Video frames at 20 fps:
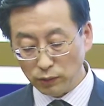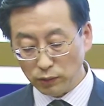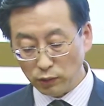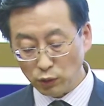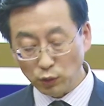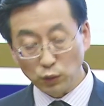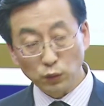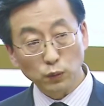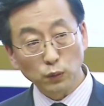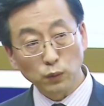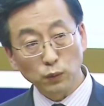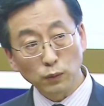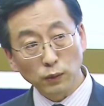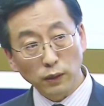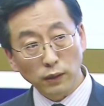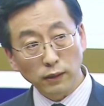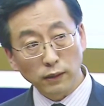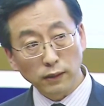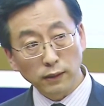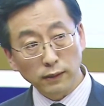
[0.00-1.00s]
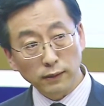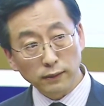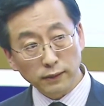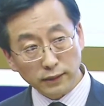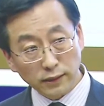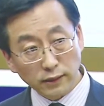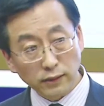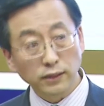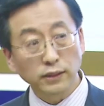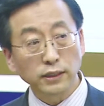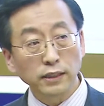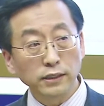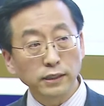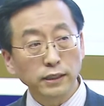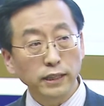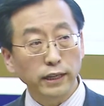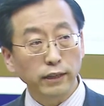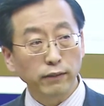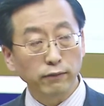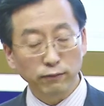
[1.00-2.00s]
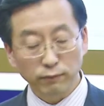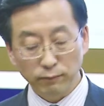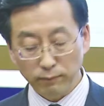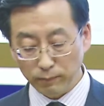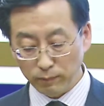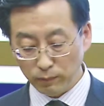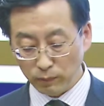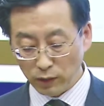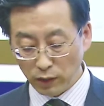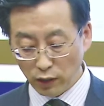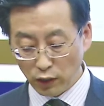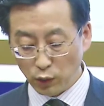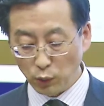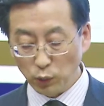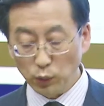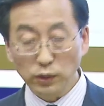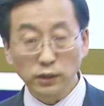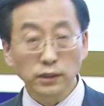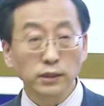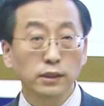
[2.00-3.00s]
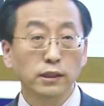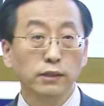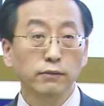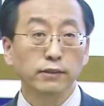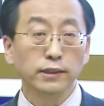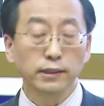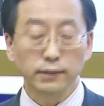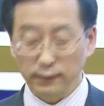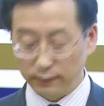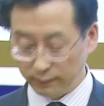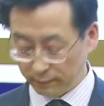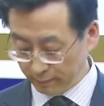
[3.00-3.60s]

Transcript: to incentive through the service.